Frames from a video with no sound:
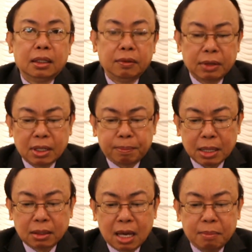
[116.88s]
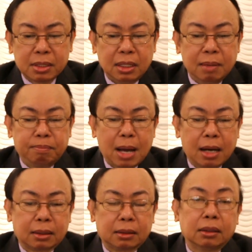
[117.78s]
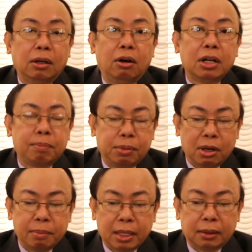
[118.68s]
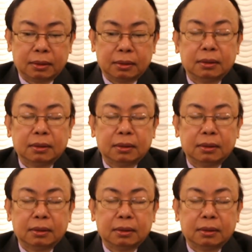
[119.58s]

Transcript: Given the pandemic's impact on employment,